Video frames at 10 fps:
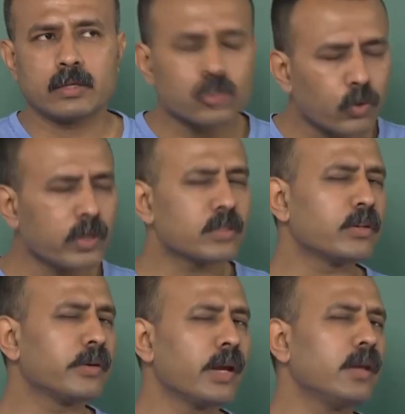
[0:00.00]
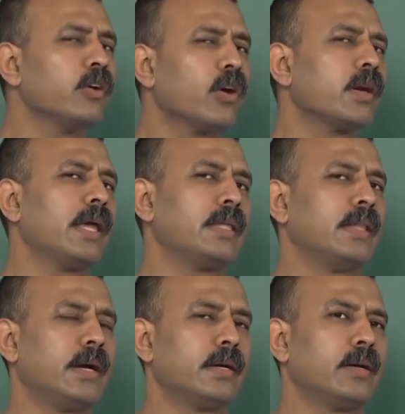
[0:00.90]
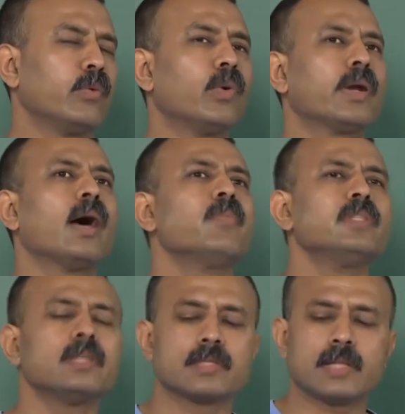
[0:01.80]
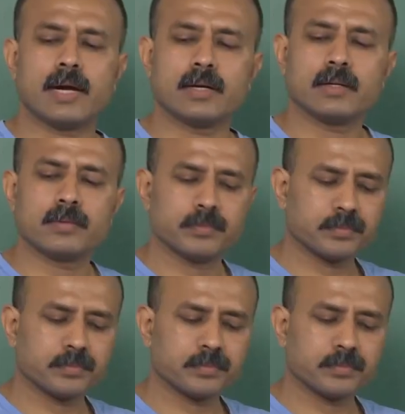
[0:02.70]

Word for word: the story is really not like that. What happens is that,